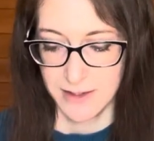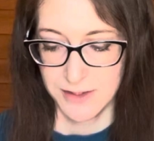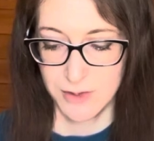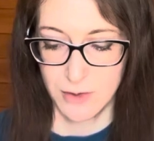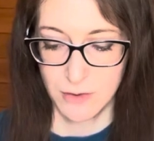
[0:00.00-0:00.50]

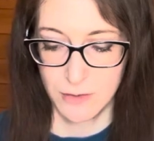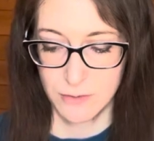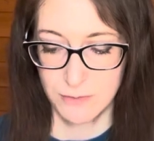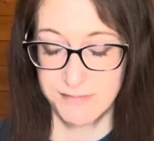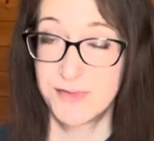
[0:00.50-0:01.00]
So
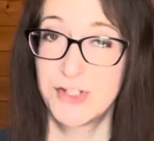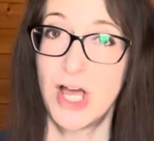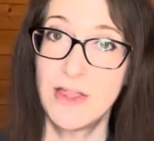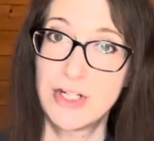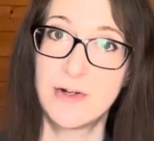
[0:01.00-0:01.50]

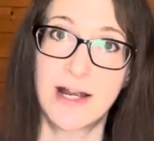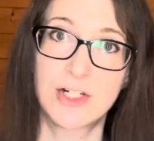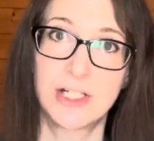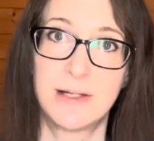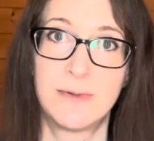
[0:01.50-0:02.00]
solitude
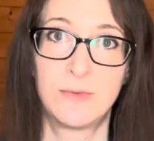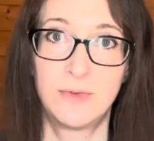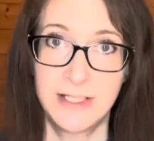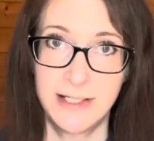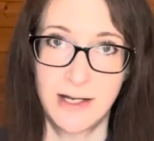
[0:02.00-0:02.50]
actually can be
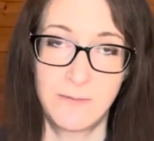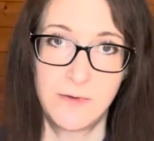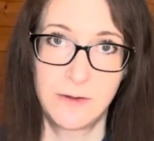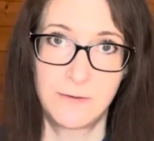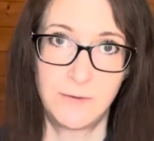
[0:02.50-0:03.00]
really helpful